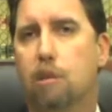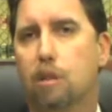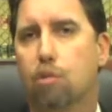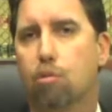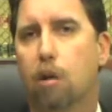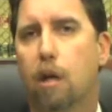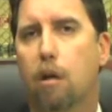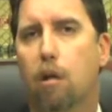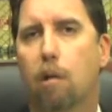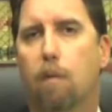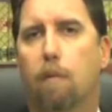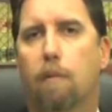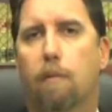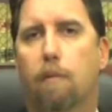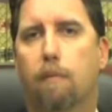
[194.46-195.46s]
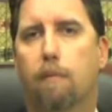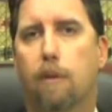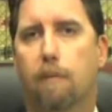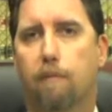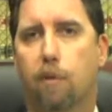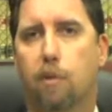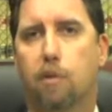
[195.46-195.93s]
trigger
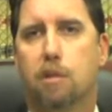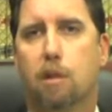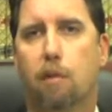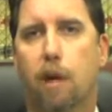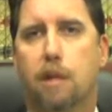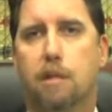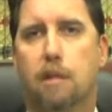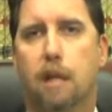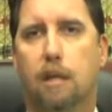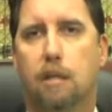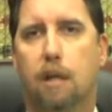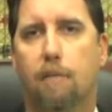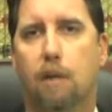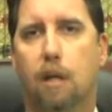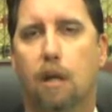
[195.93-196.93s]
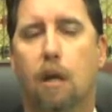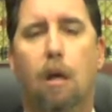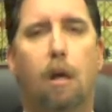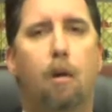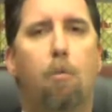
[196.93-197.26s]
the first collection activity.